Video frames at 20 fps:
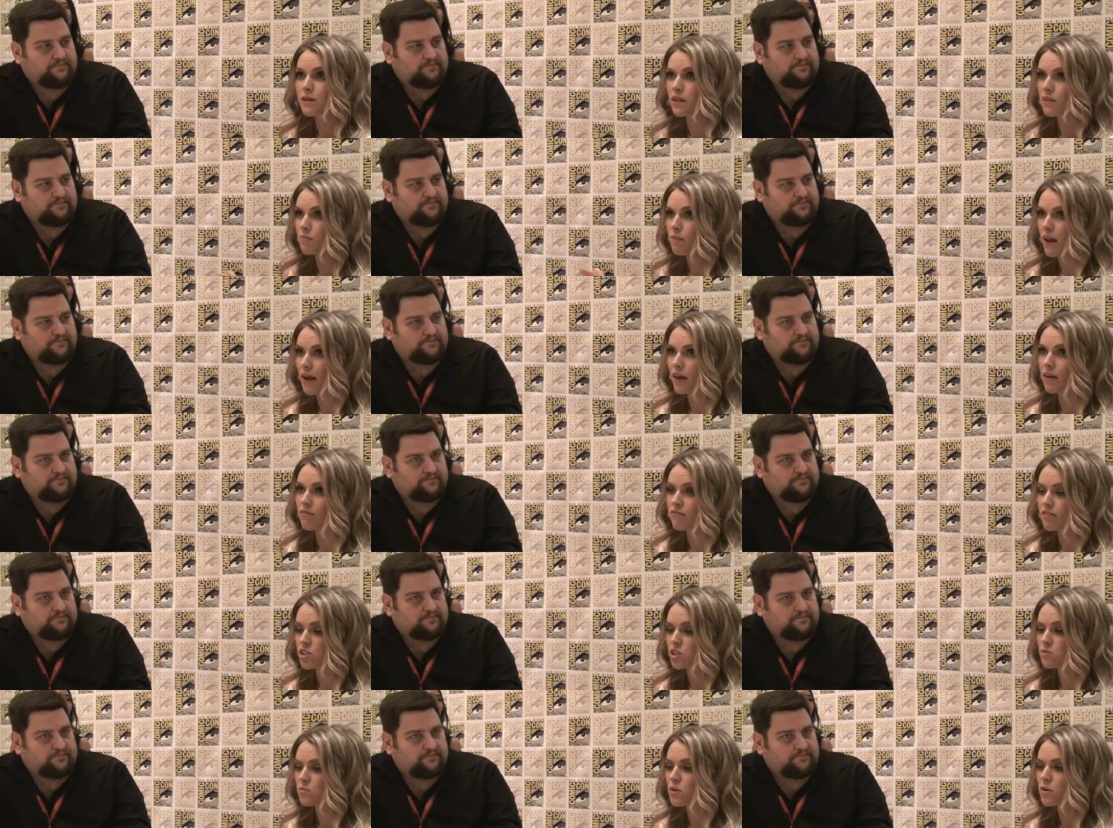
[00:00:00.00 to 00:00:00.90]
Speaker 1: Smith playing
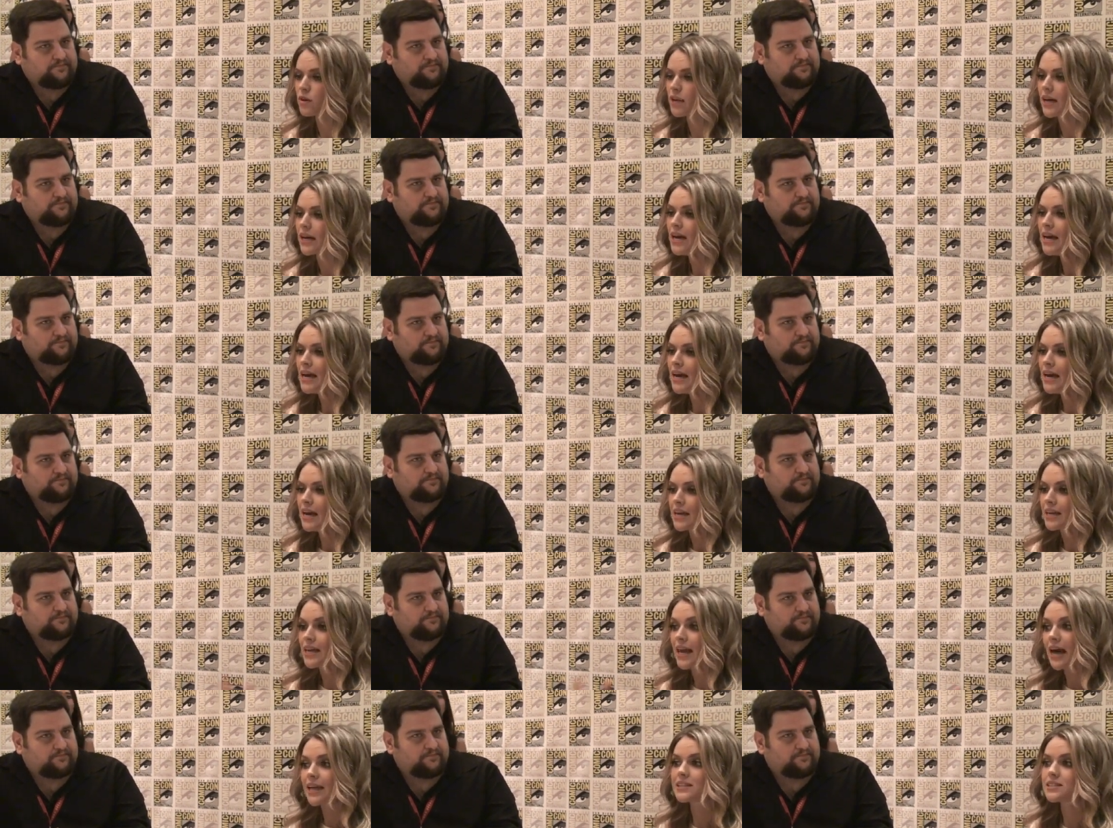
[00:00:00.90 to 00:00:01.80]
Fish Mooney,
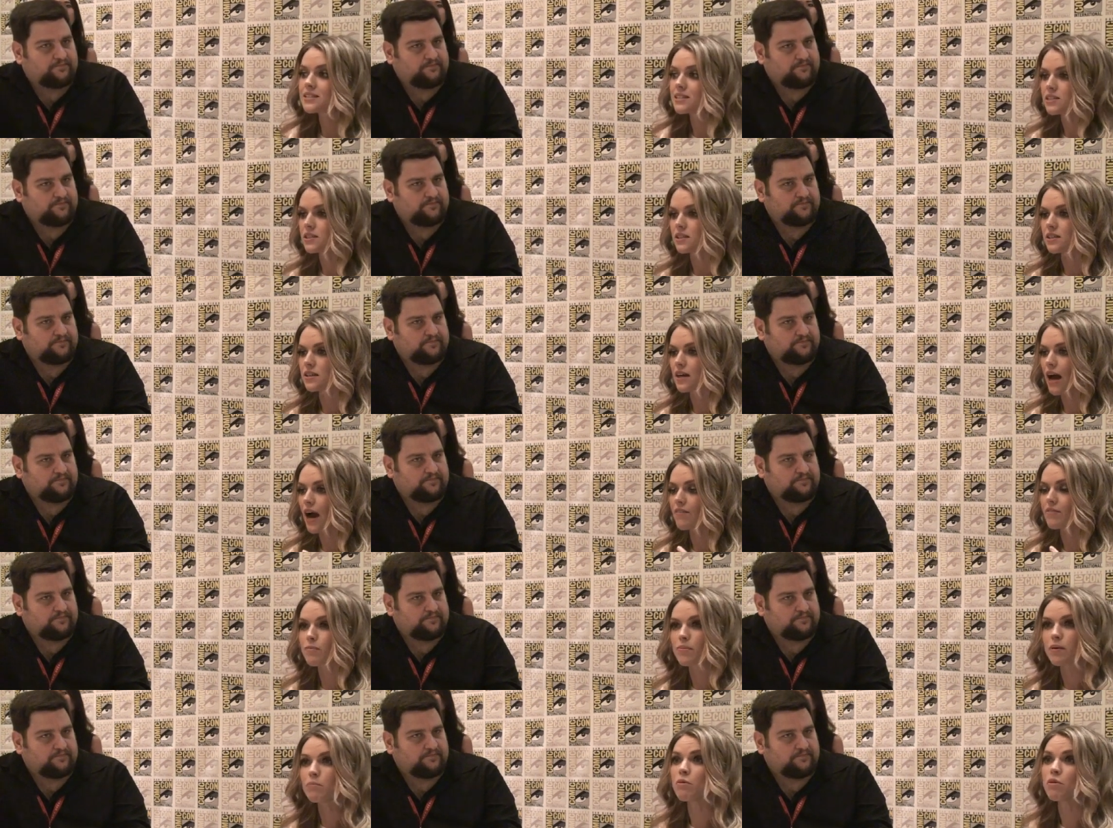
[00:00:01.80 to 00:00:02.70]
he gets to
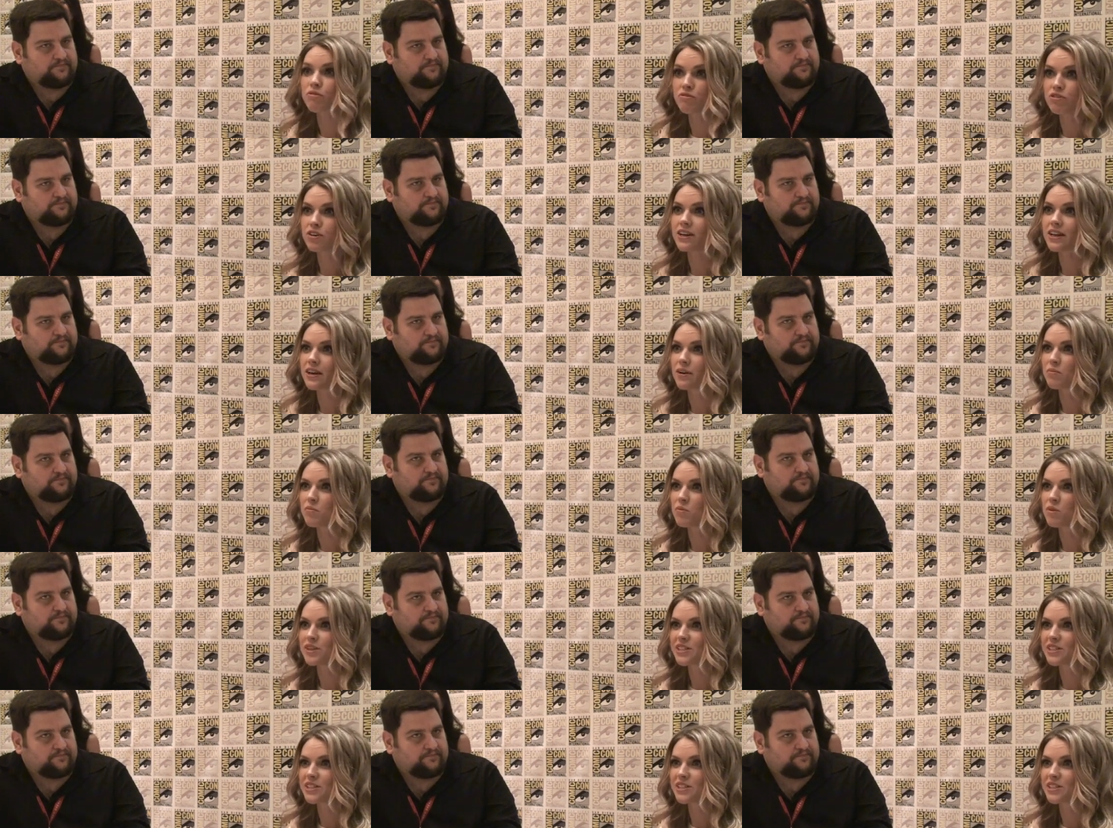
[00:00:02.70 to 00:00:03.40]
have a bit more freedom,